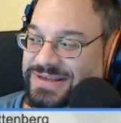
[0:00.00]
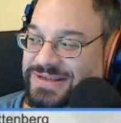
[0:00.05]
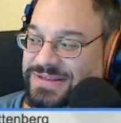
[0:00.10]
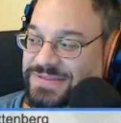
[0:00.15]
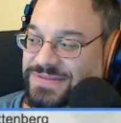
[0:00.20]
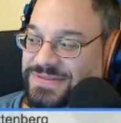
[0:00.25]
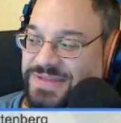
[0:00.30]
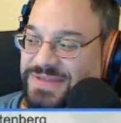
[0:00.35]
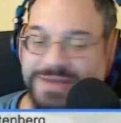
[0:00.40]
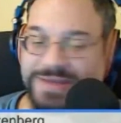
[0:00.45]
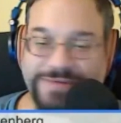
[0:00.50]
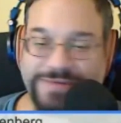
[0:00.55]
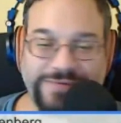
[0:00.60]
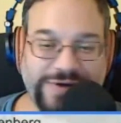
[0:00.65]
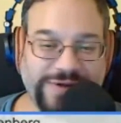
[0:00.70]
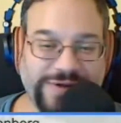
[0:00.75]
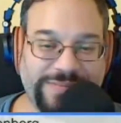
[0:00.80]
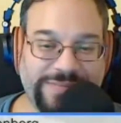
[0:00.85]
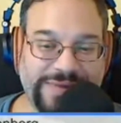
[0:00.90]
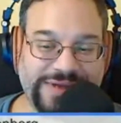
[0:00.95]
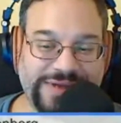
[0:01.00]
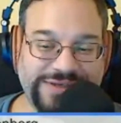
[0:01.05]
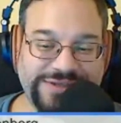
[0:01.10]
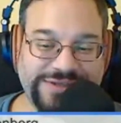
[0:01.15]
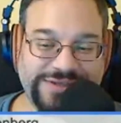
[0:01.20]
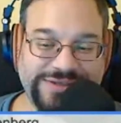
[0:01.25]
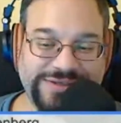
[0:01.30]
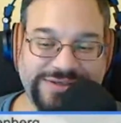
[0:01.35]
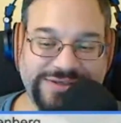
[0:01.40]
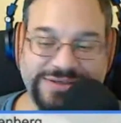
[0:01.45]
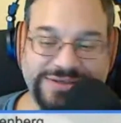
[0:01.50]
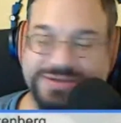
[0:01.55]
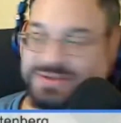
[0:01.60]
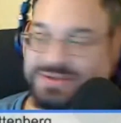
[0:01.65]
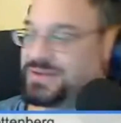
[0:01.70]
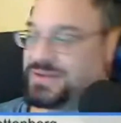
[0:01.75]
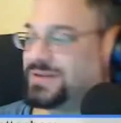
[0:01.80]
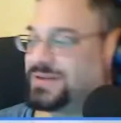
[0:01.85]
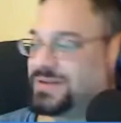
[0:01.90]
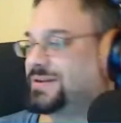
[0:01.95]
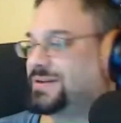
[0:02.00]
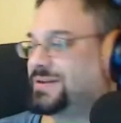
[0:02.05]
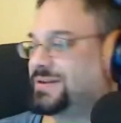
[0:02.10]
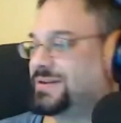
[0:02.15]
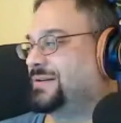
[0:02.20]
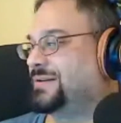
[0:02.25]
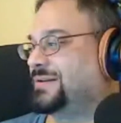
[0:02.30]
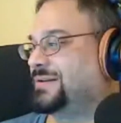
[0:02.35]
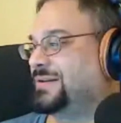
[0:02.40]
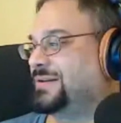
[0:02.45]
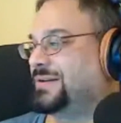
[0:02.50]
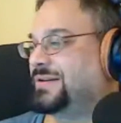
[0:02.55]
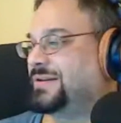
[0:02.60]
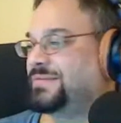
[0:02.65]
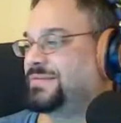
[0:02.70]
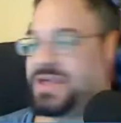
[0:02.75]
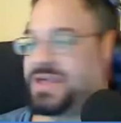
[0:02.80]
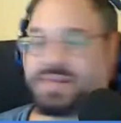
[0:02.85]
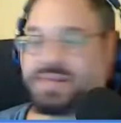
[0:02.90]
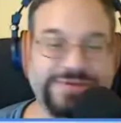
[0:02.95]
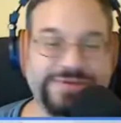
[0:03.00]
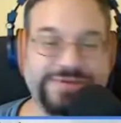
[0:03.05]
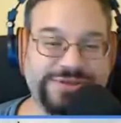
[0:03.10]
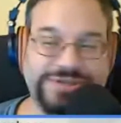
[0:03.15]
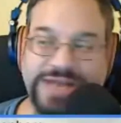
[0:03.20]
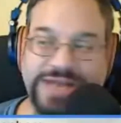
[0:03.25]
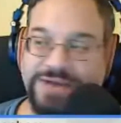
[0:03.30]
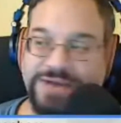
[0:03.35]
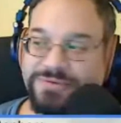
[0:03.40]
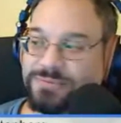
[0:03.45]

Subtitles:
thank you very much. Thanks for the chat room.